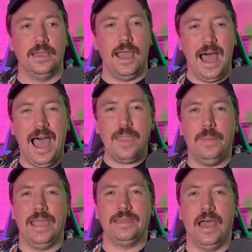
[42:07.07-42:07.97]
I
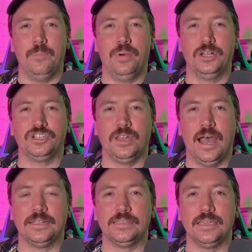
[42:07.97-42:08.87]
might not punch a
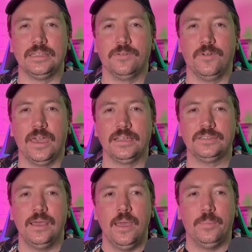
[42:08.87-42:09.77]
Nazi in the
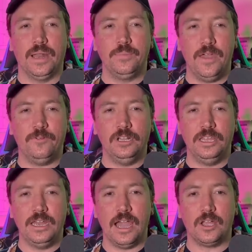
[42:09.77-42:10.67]
face, but I'm
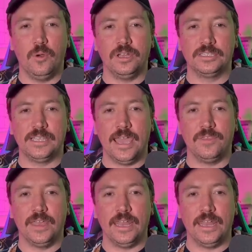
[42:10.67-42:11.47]
definitely not going to say that